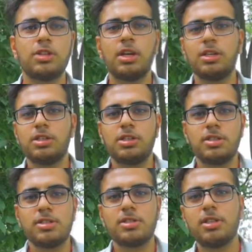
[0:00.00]
we can
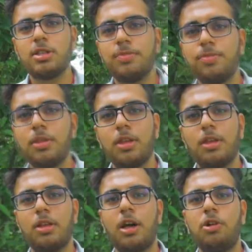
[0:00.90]
increase the
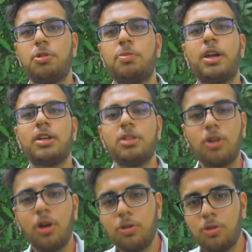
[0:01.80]
our
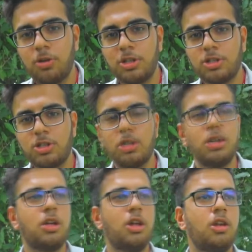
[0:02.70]
practical knowledge,
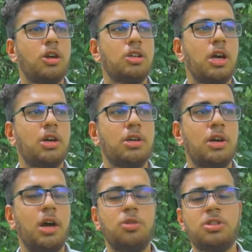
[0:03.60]
like
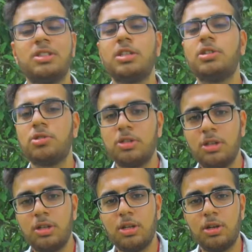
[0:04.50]
our
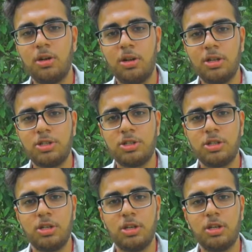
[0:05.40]
theory knowledge
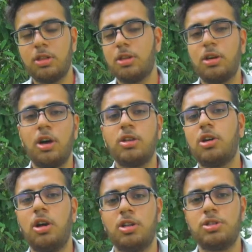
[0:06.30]
in the
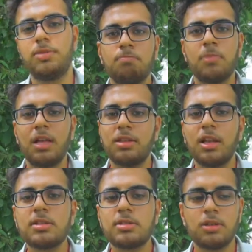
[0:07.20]
GIET College. At
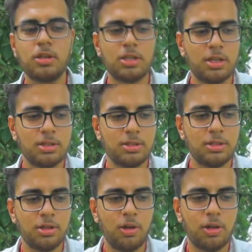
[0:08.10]
last, I
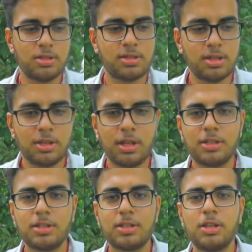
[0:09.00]
can only say
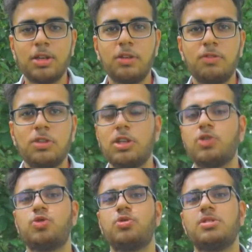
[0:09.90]
that we
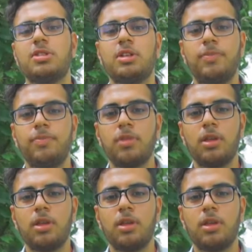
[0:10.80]
can choose the